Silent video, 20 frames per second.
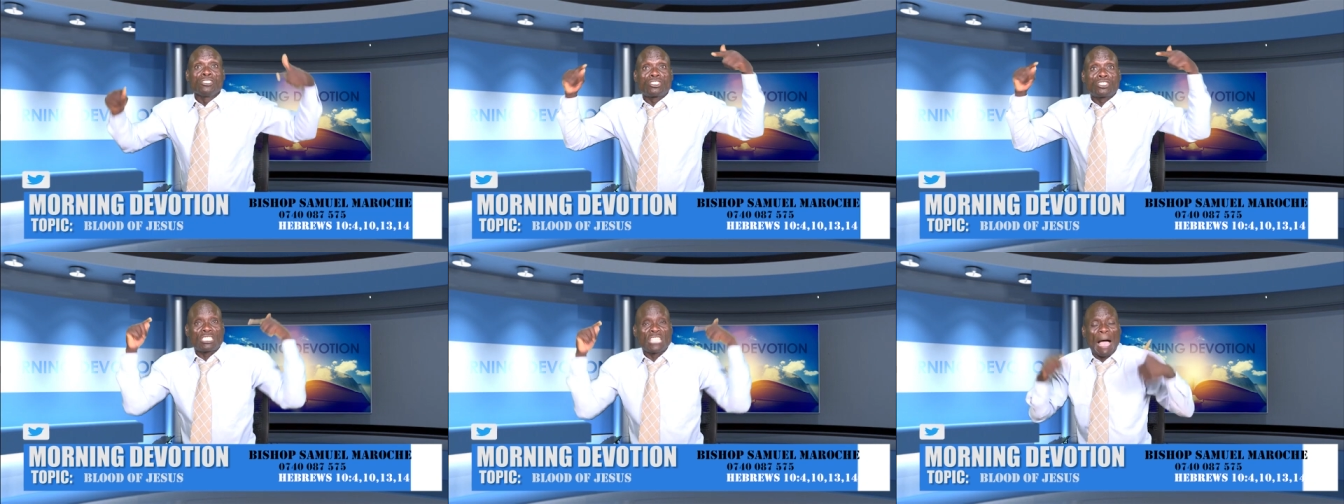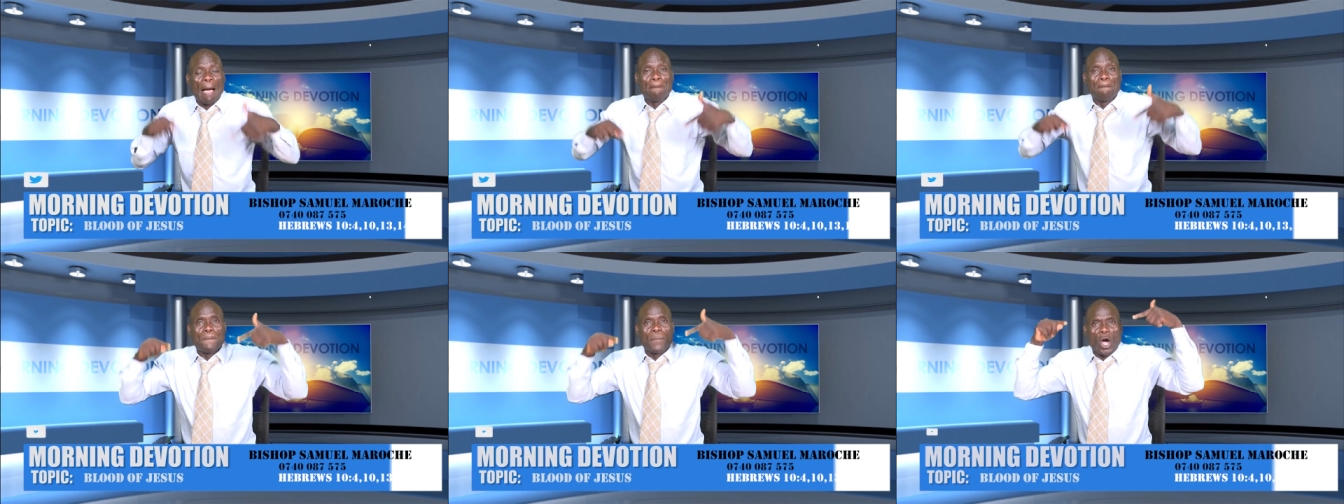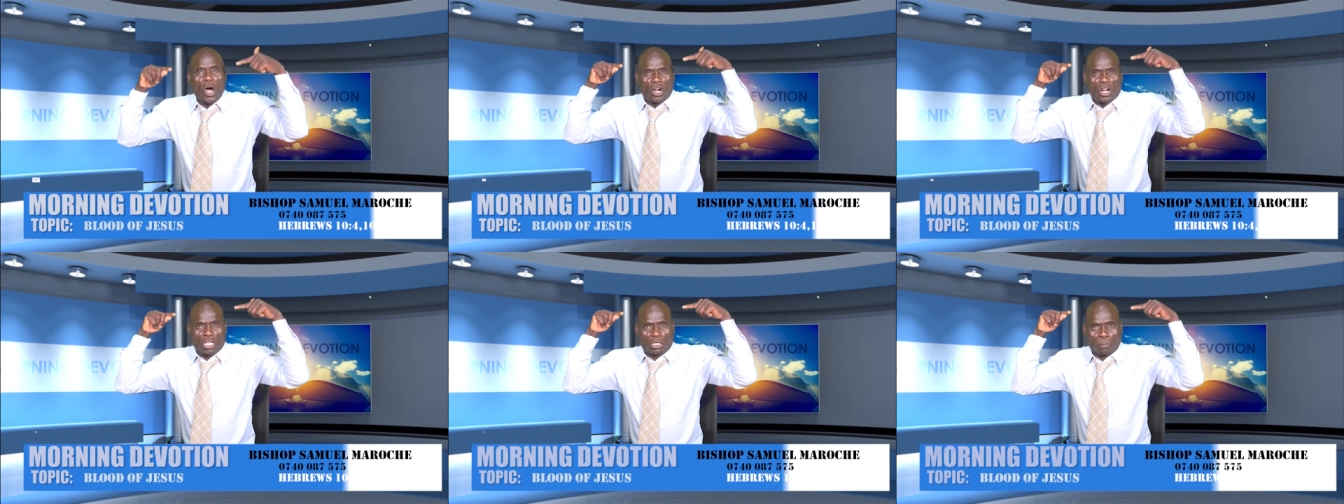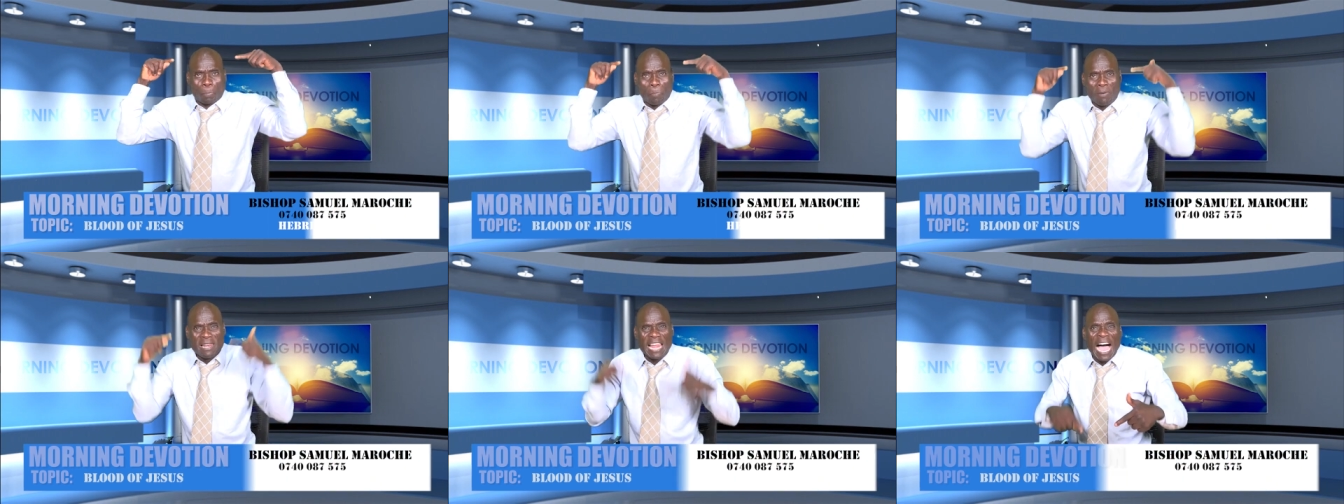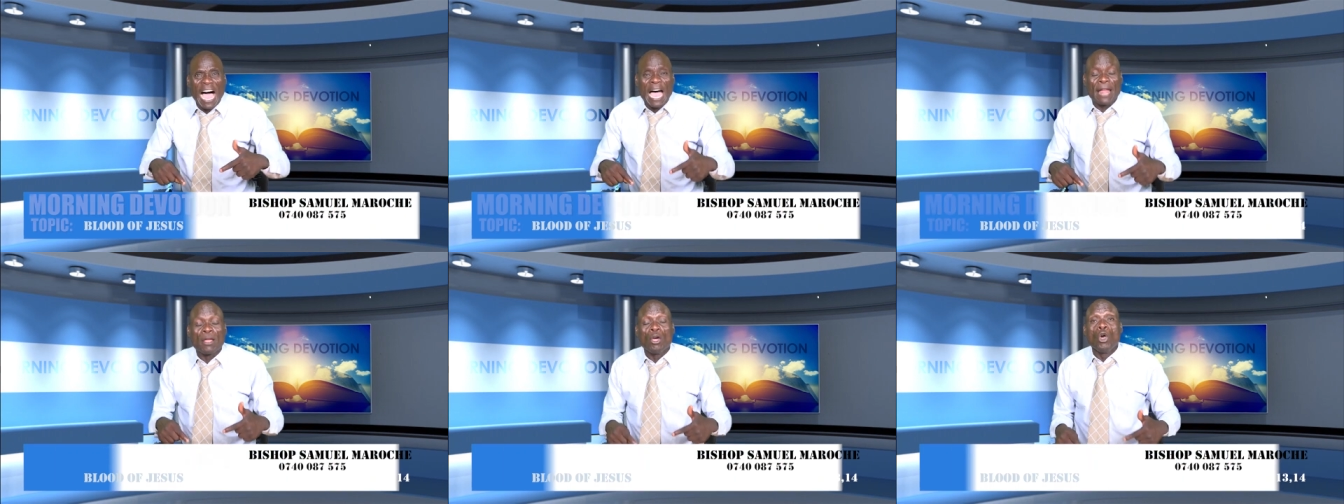Somebody's
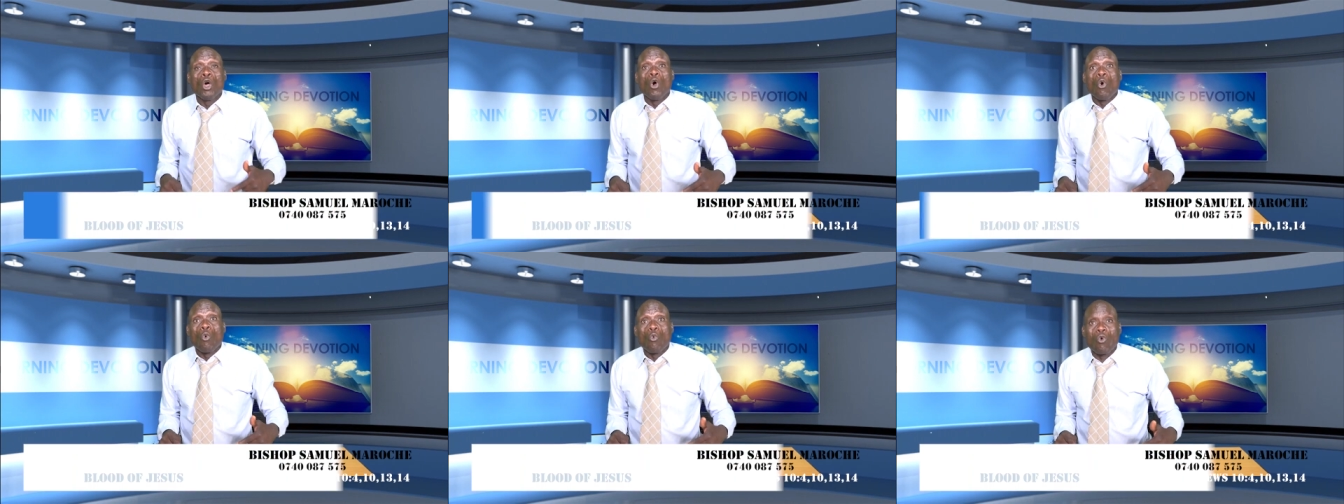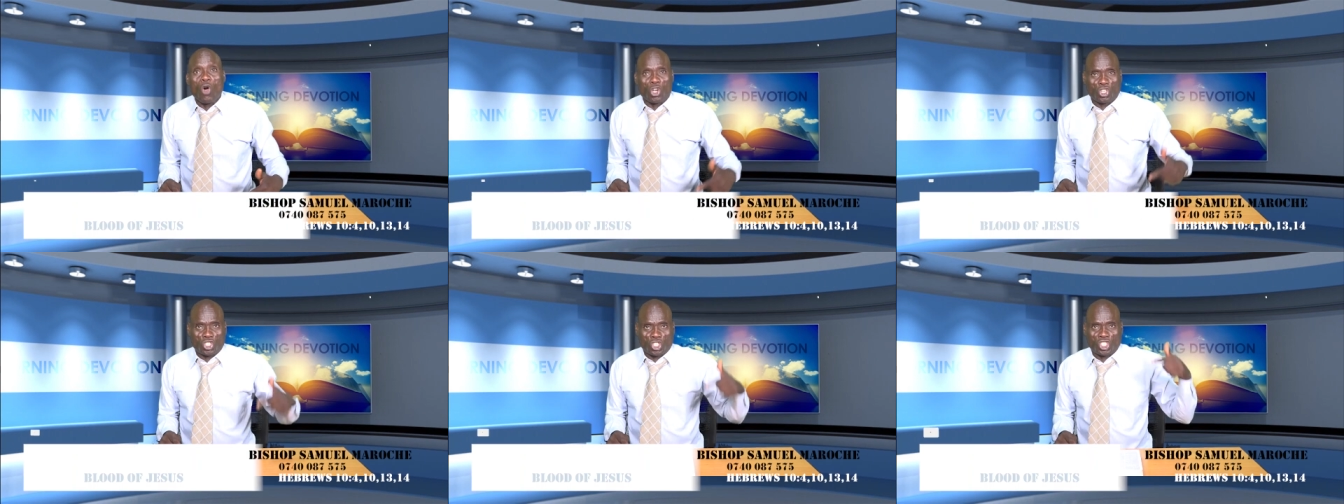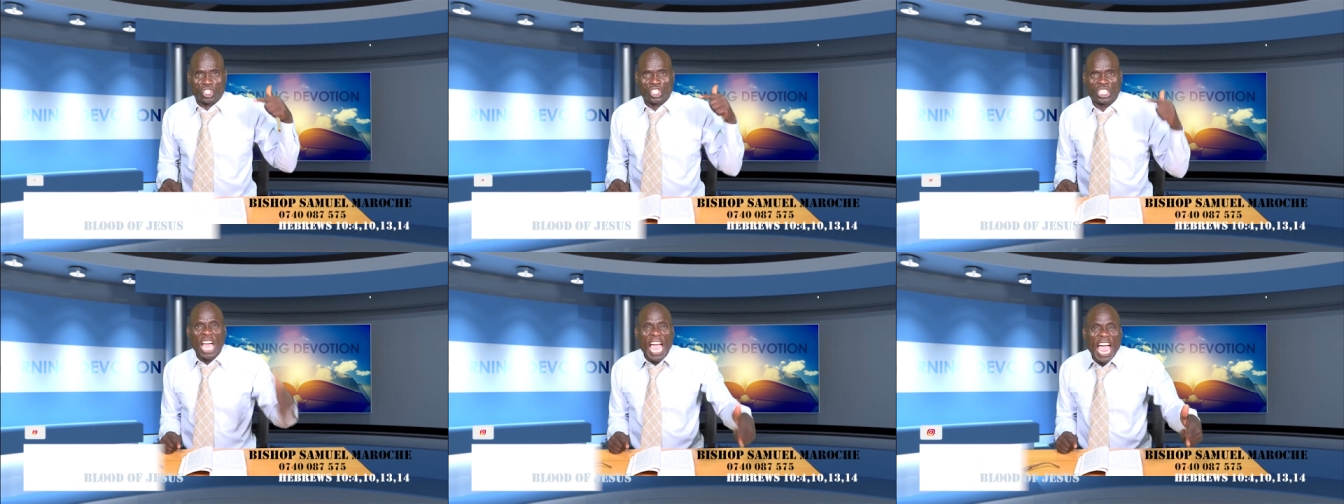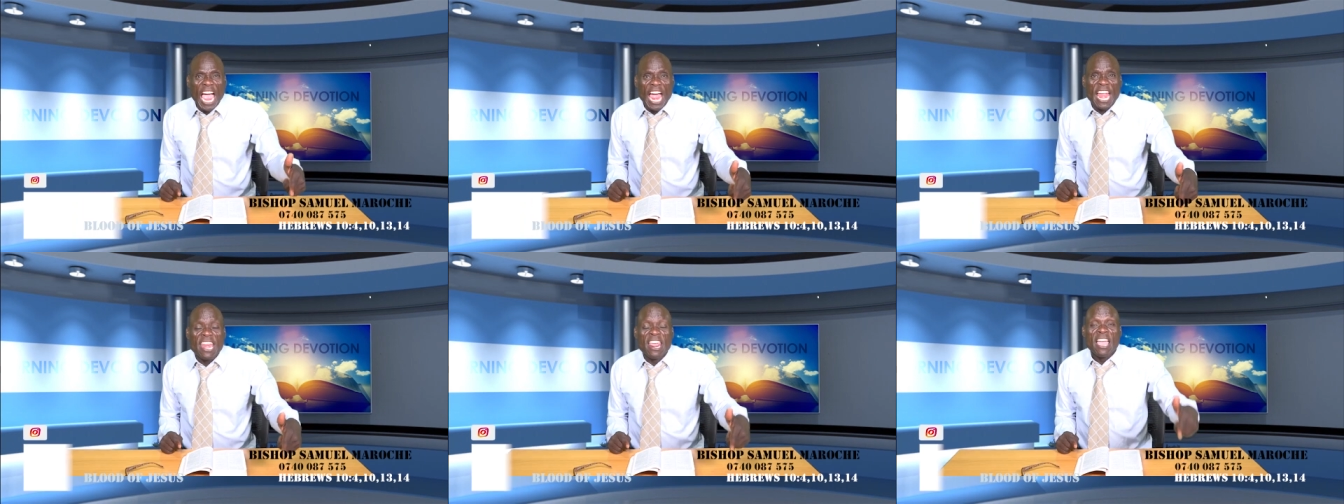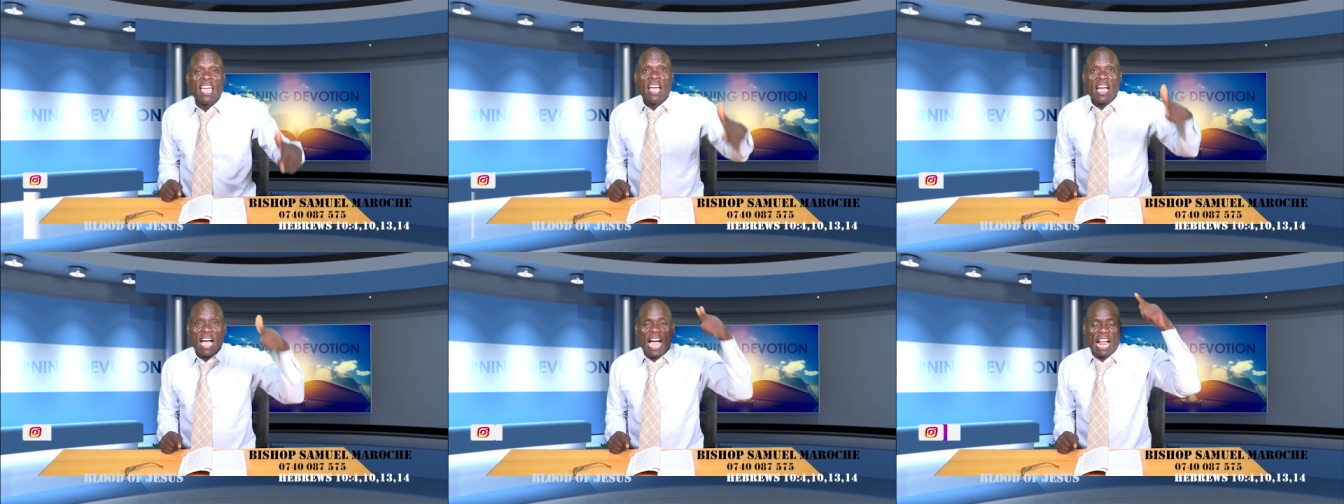blood was
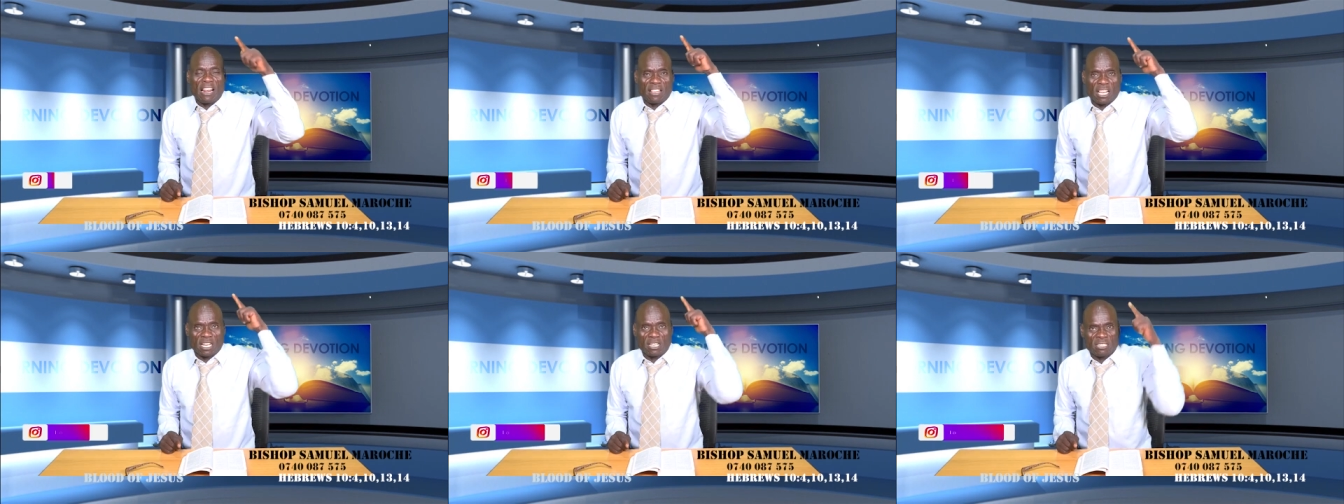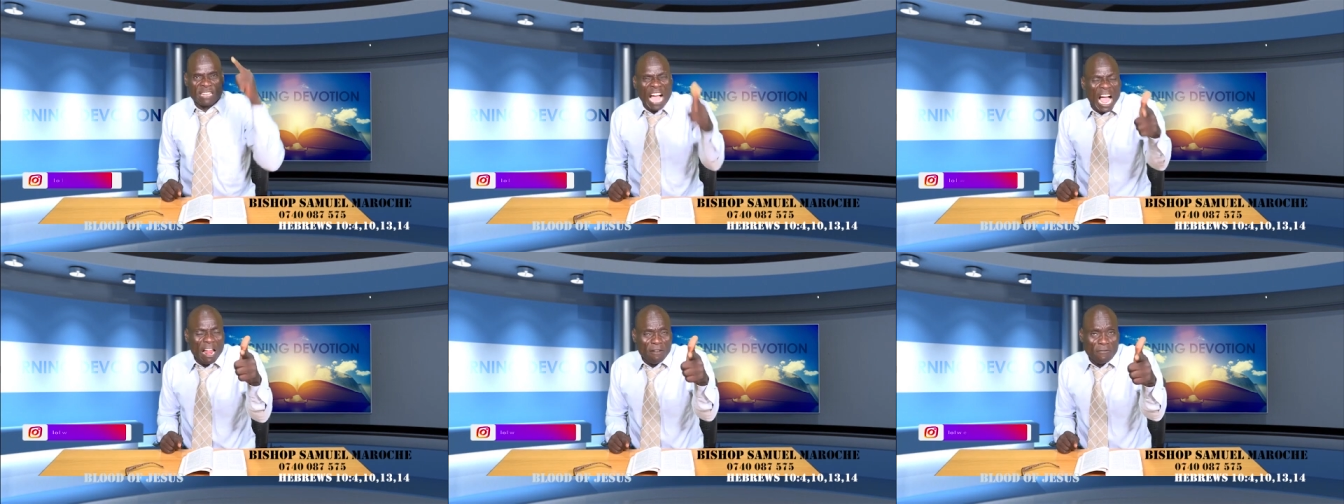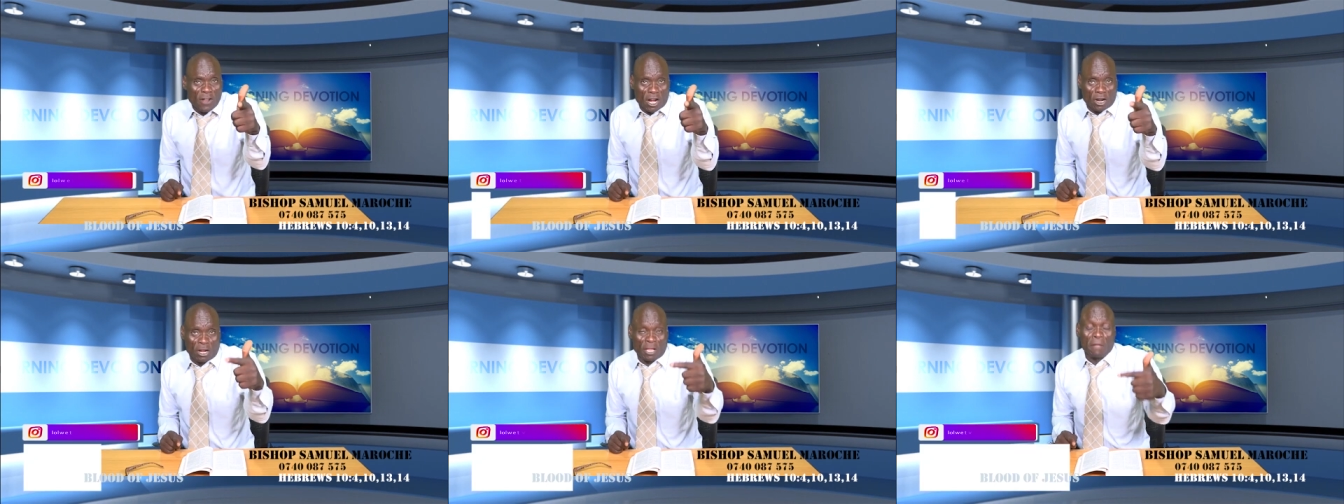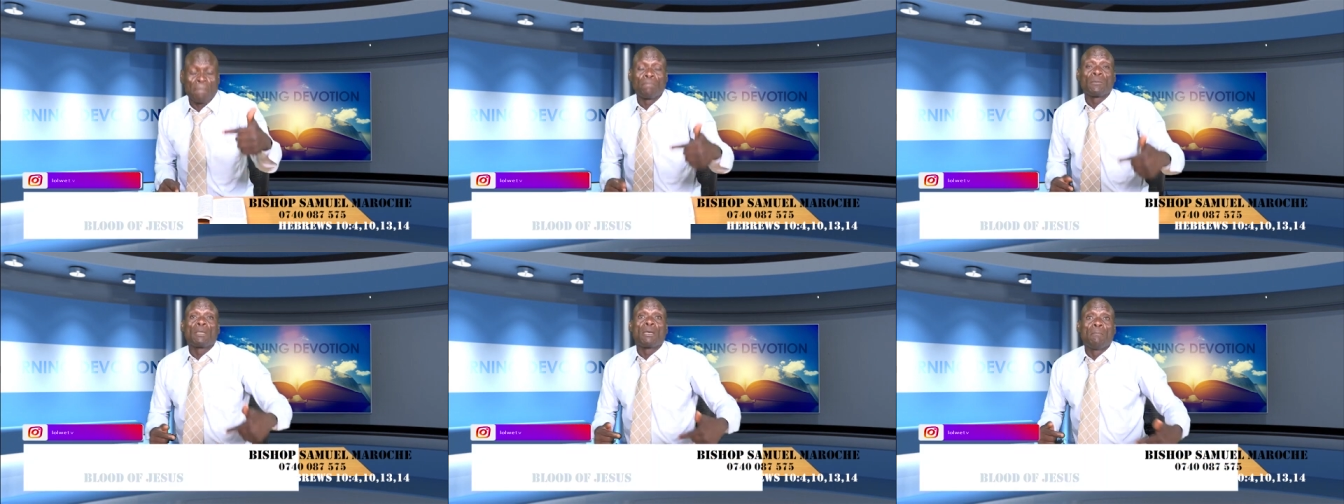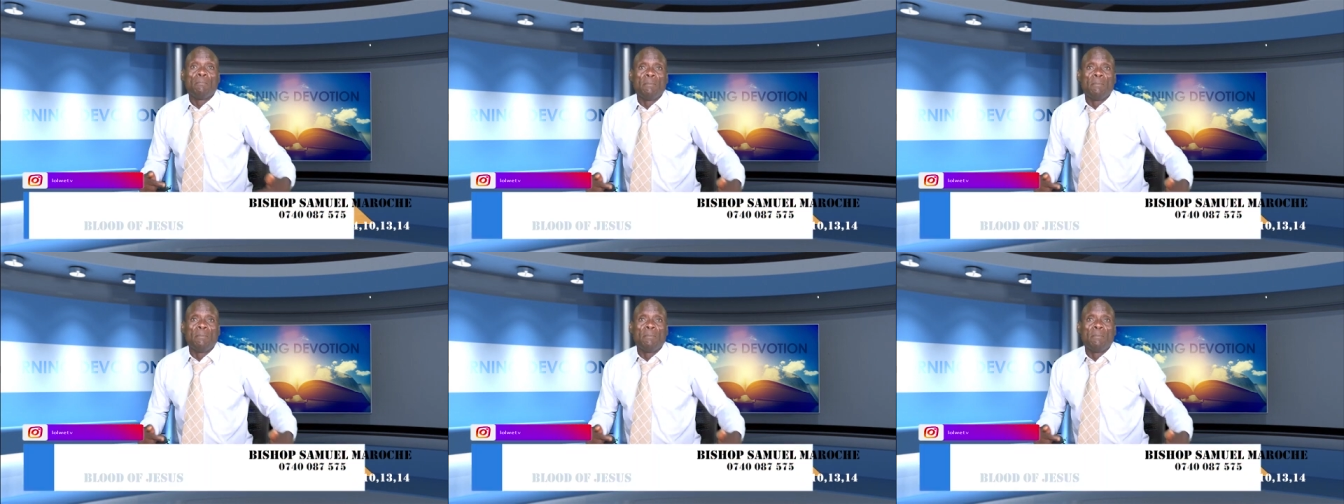shed at the Calvary